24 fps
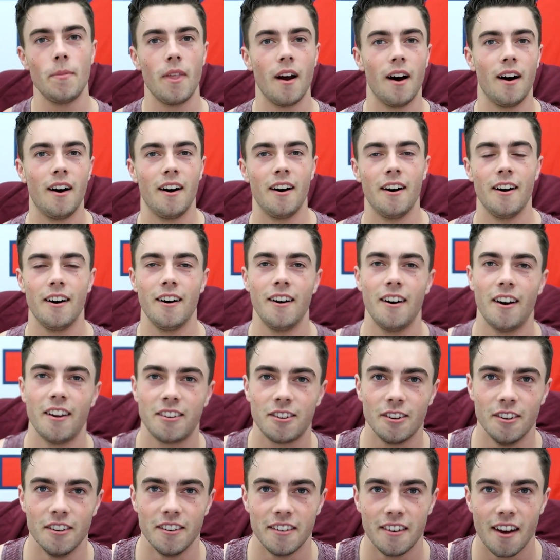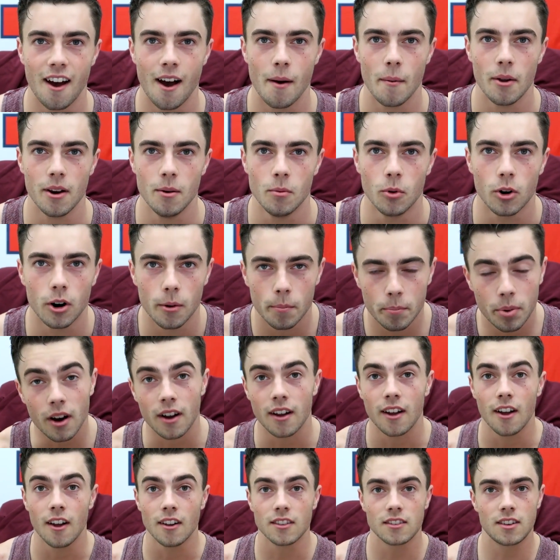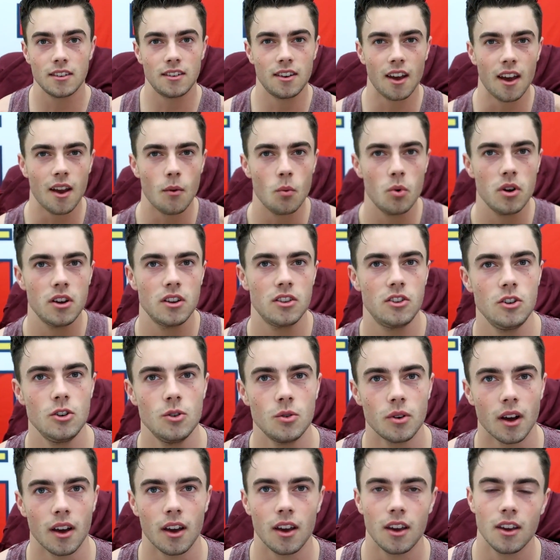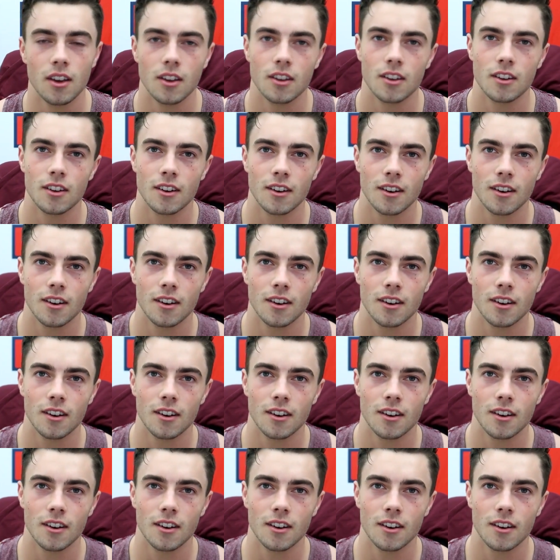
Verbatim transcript: Ah, oh, I shouldn't dab anymore, but today we do a